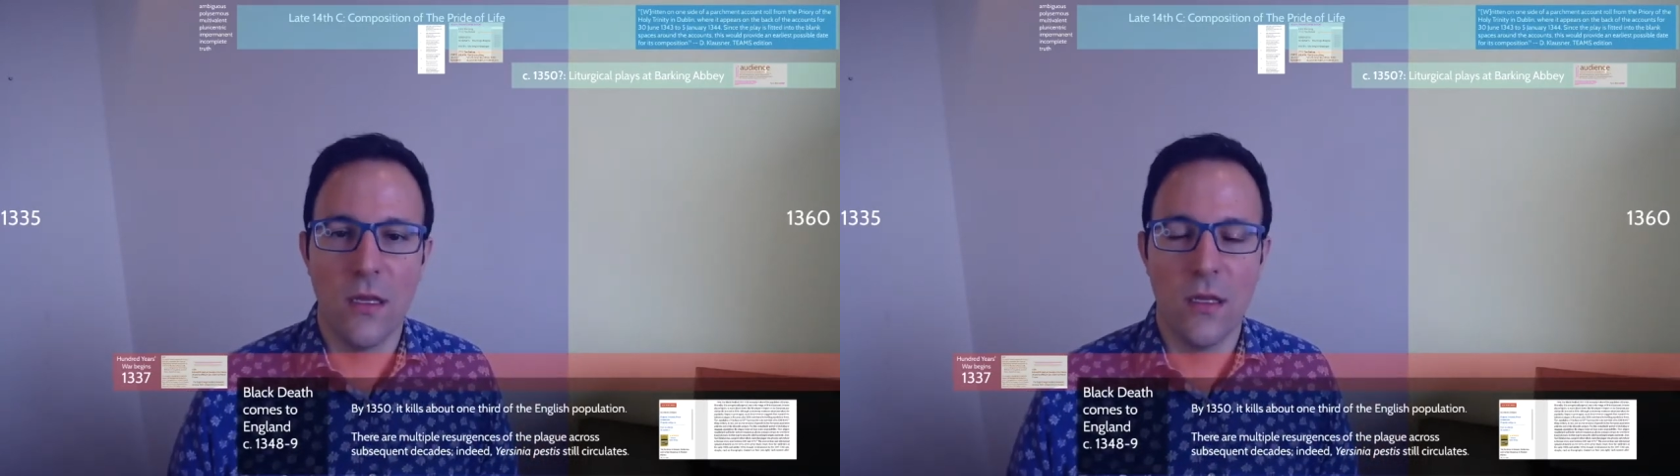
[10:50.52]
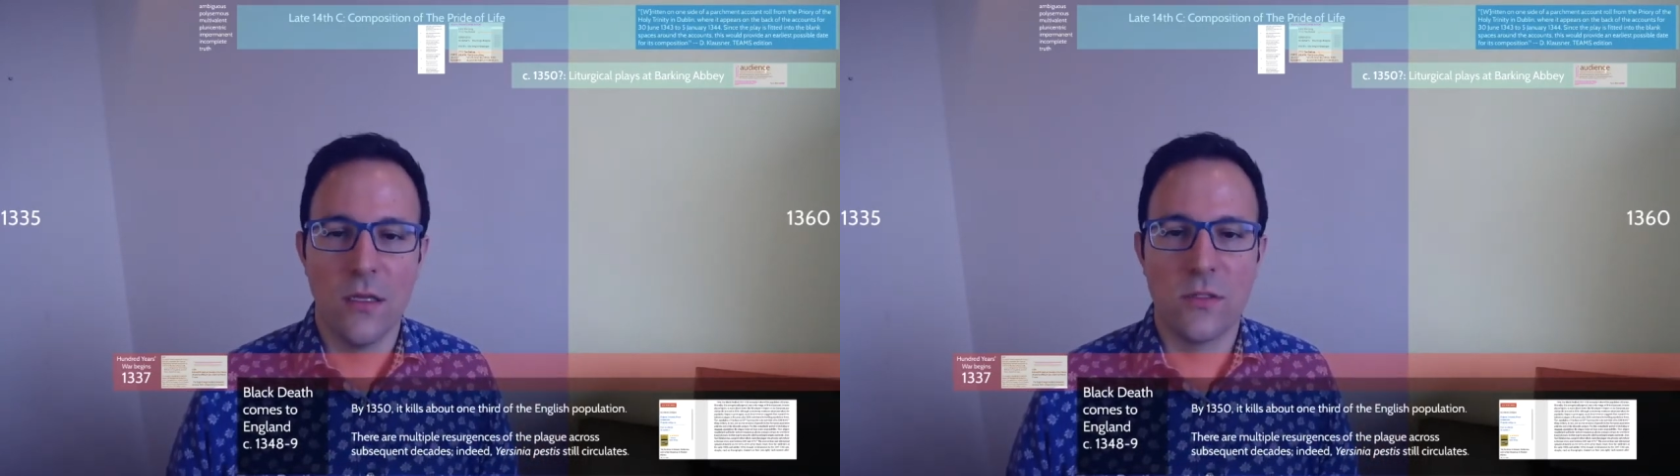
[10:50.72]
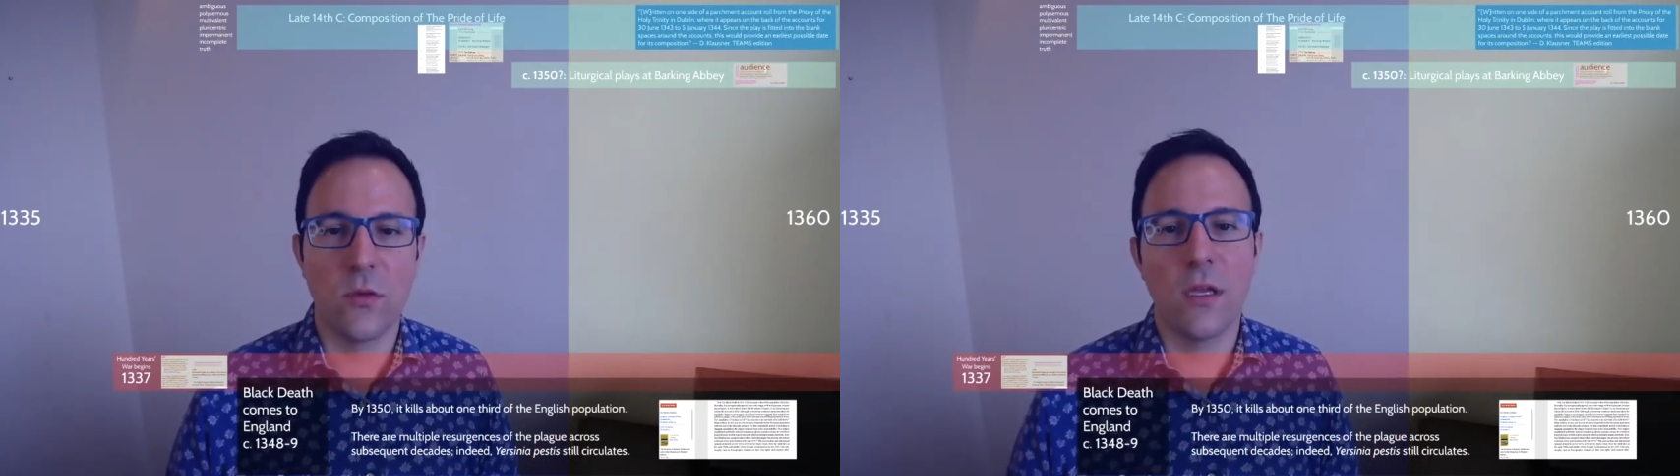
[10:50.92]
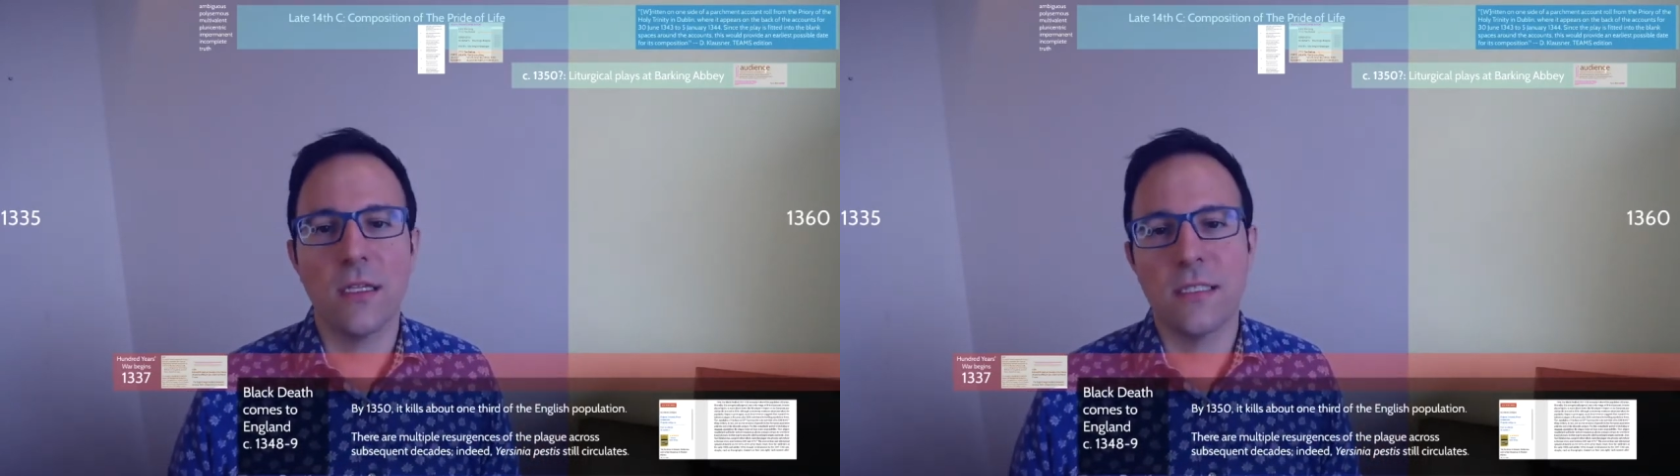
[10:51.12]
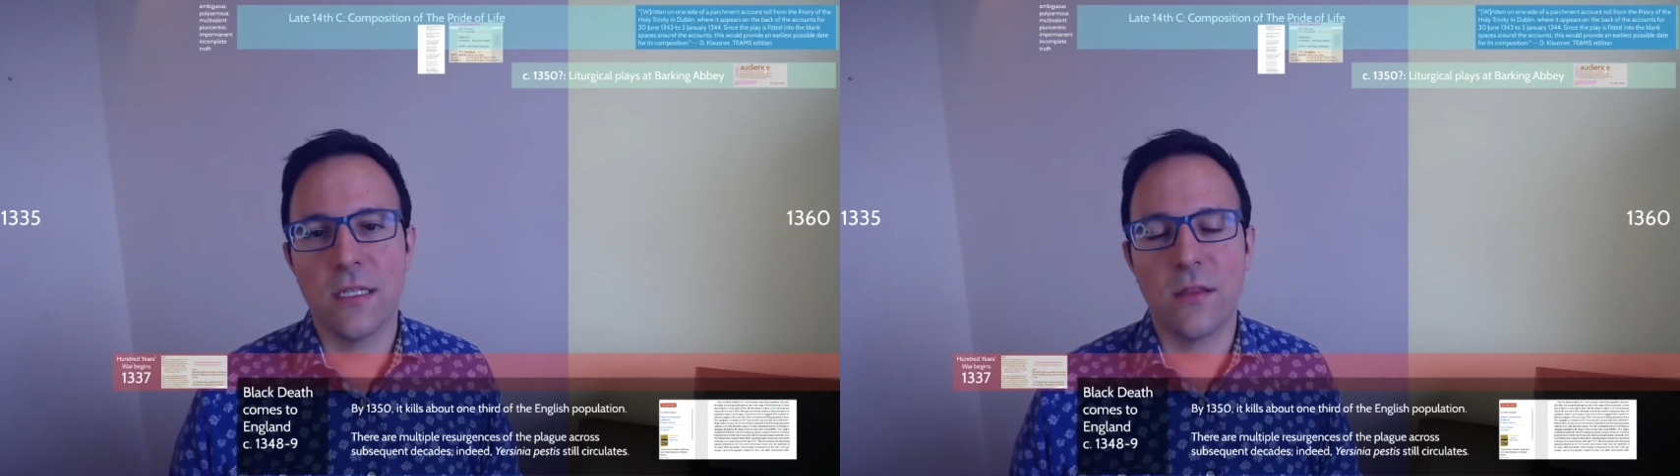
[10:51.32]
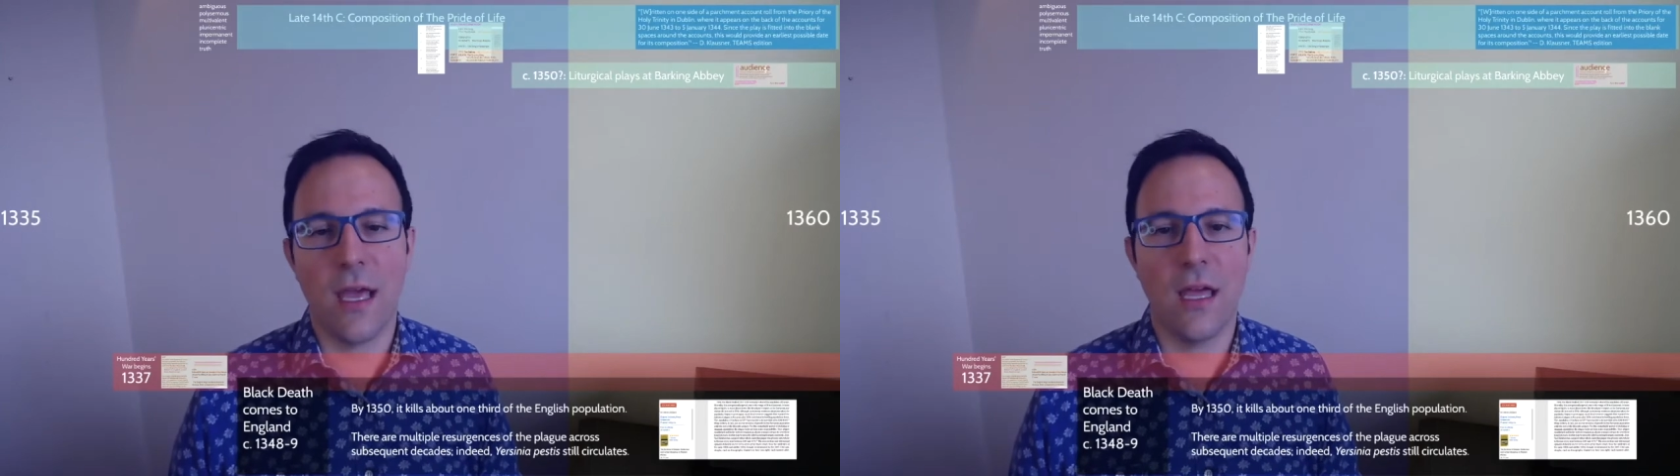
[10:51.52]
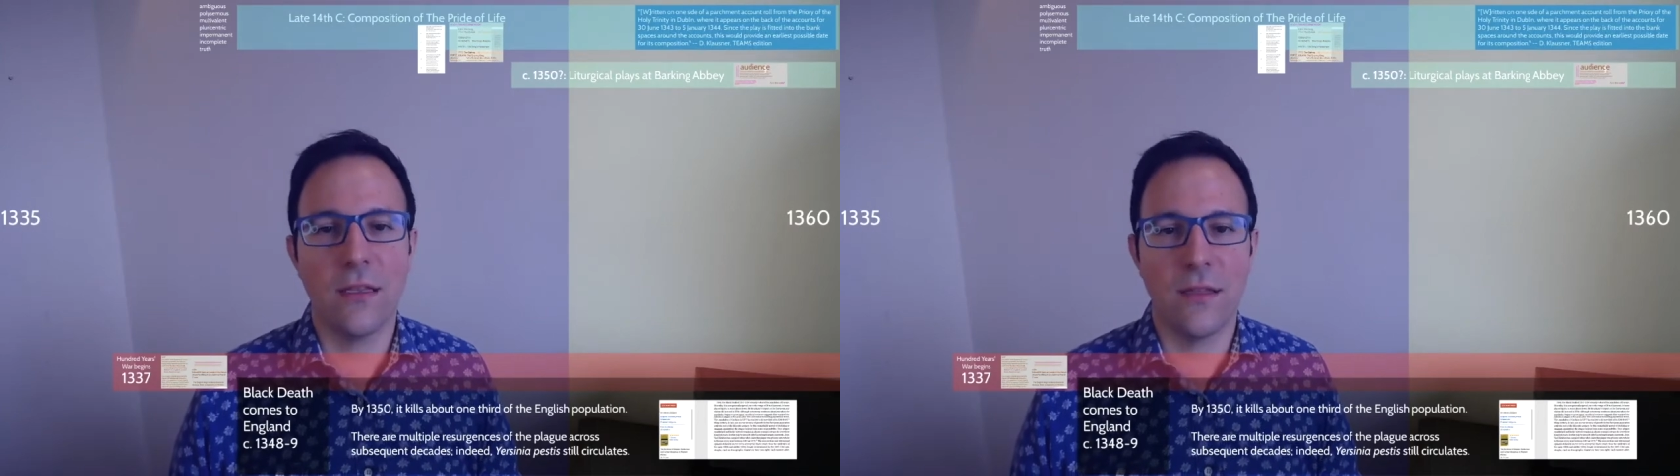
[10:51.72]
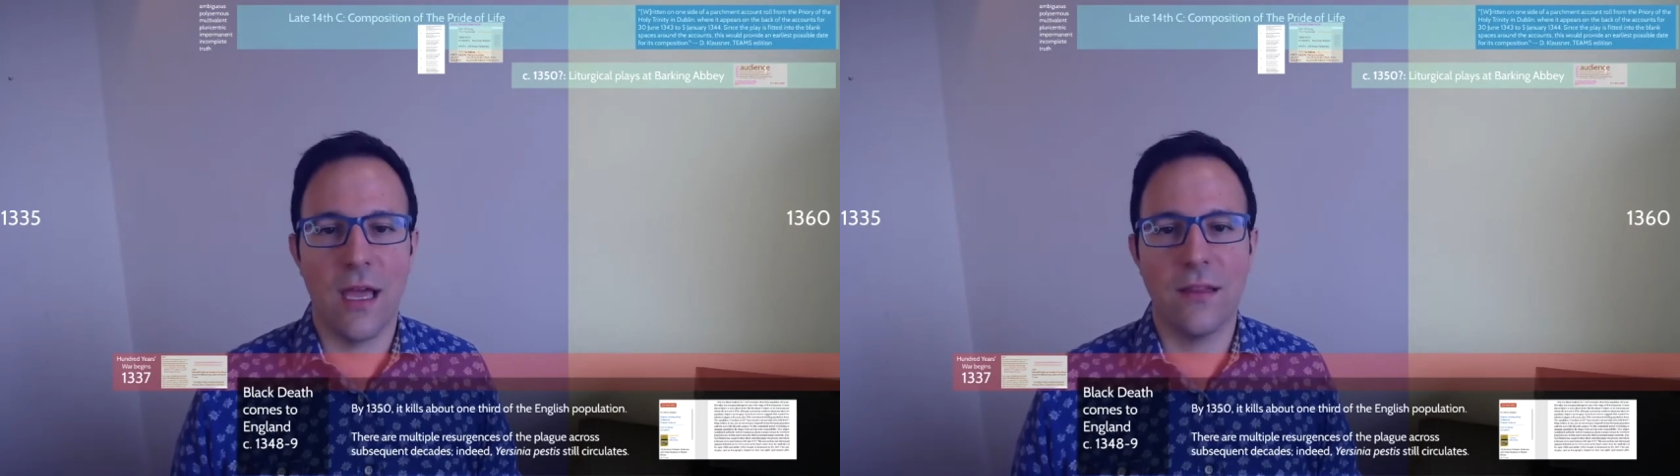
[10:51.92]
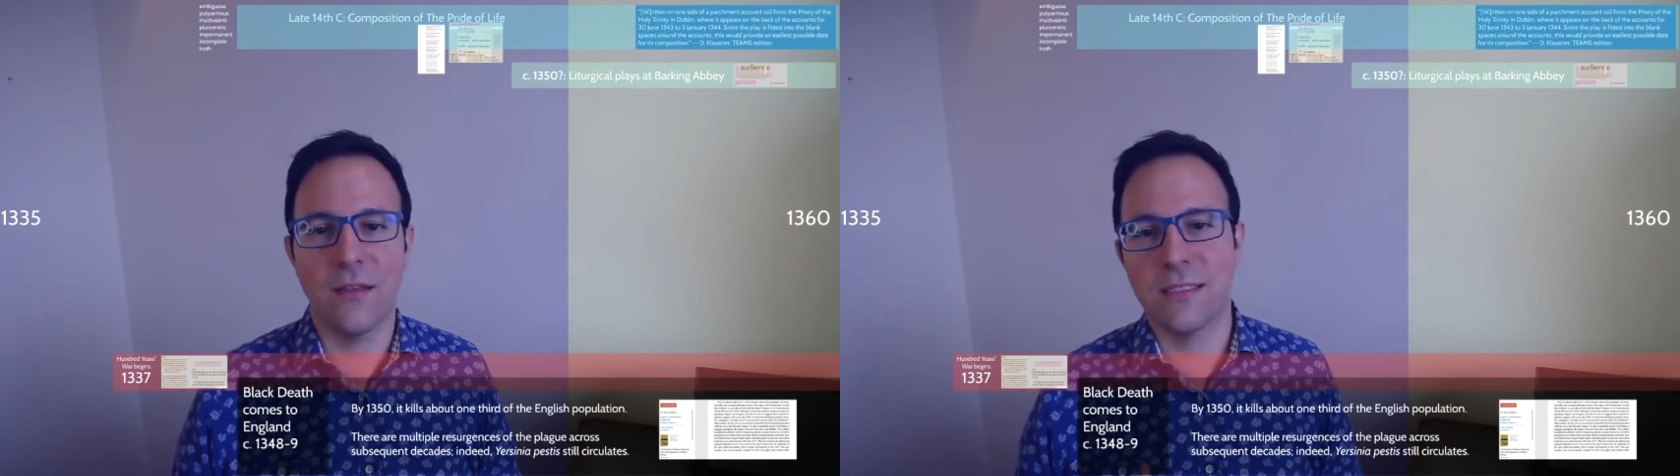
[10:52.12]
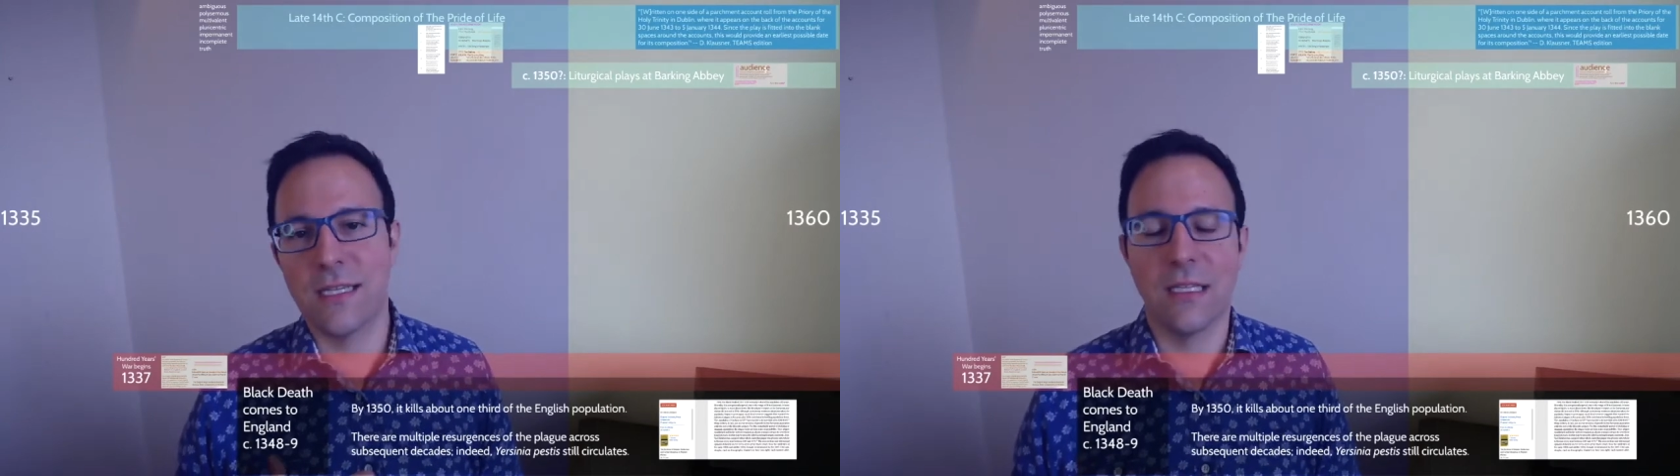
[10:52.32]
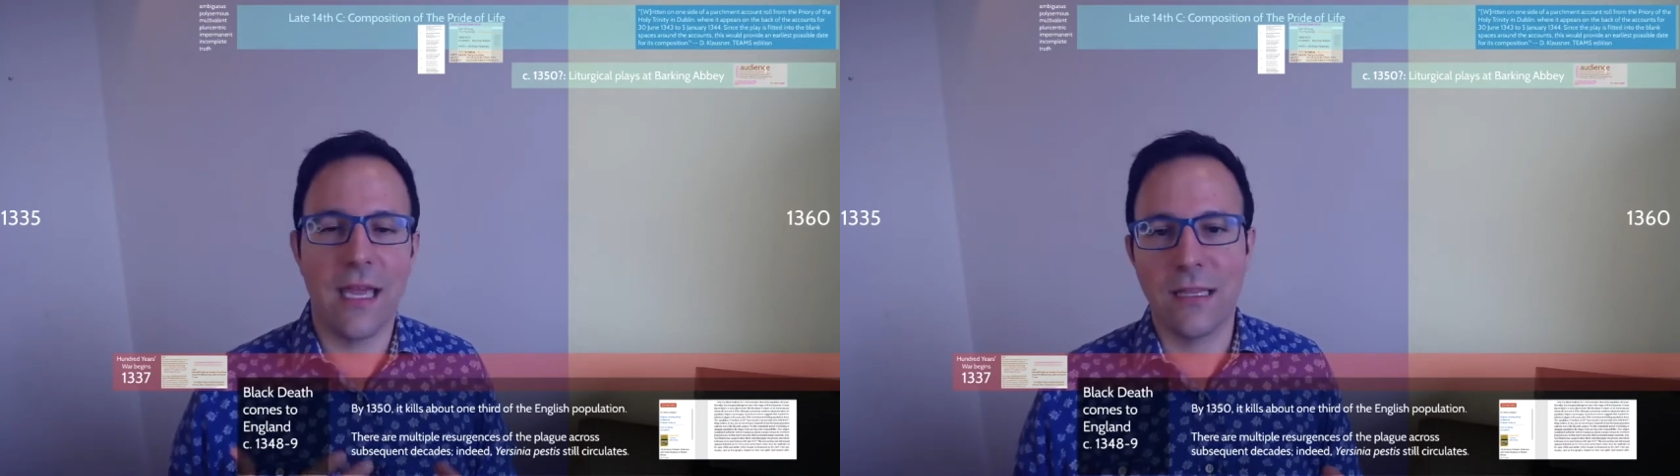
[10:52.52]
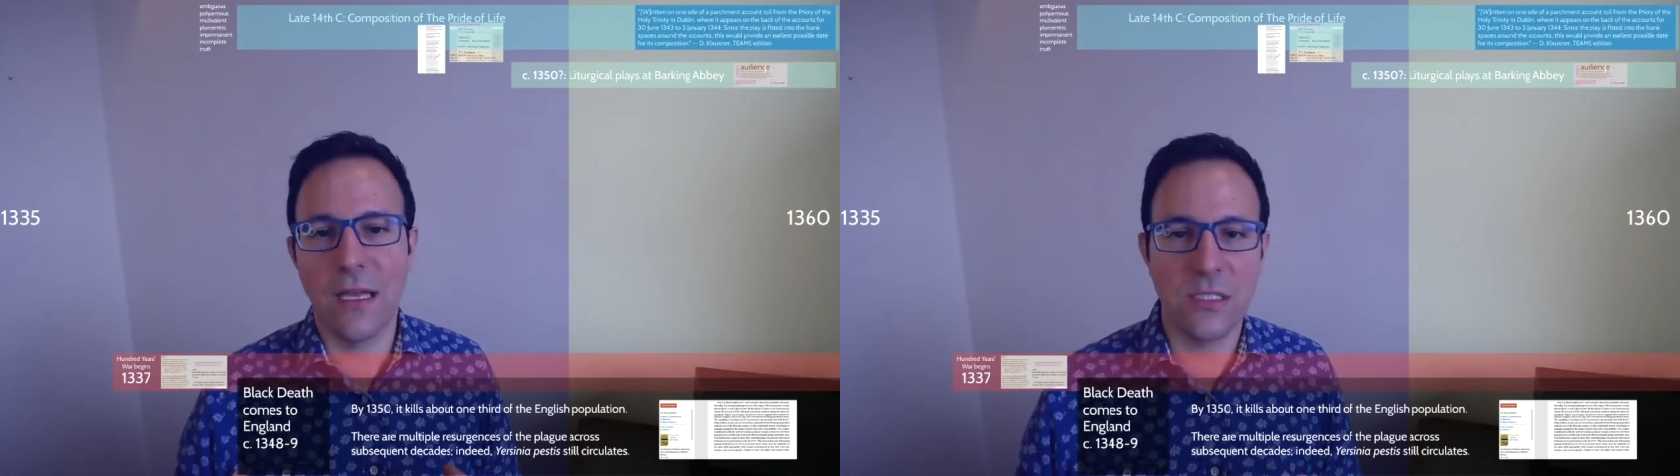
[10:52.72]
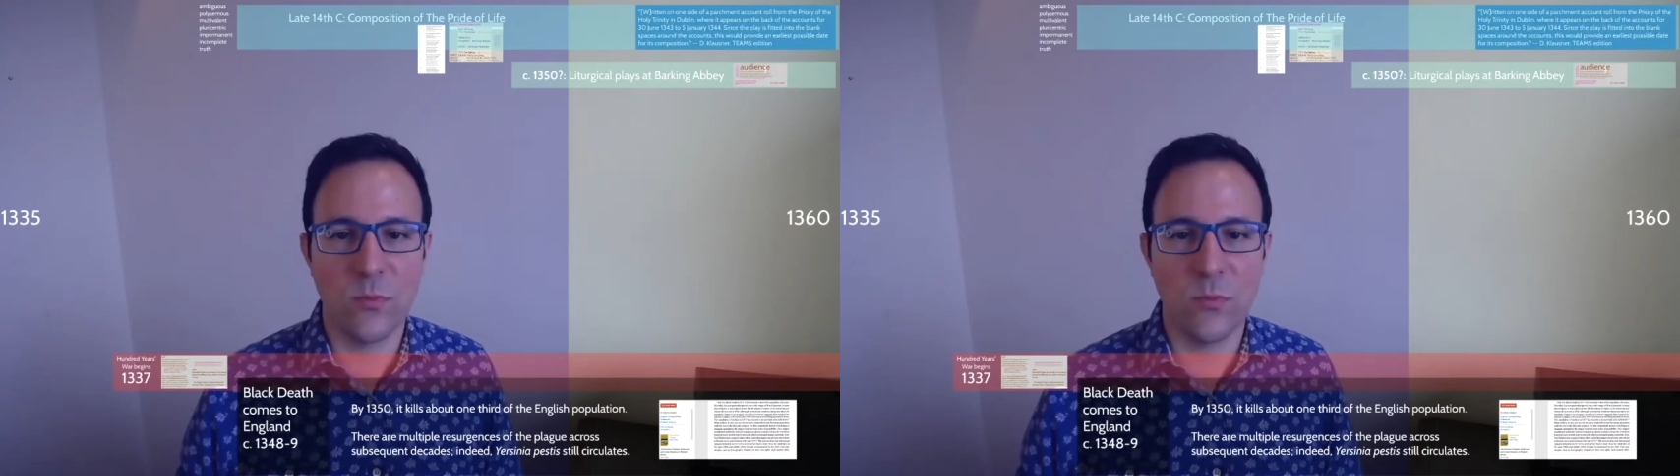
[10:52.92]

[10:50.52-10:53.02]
So the idea that the daily headlines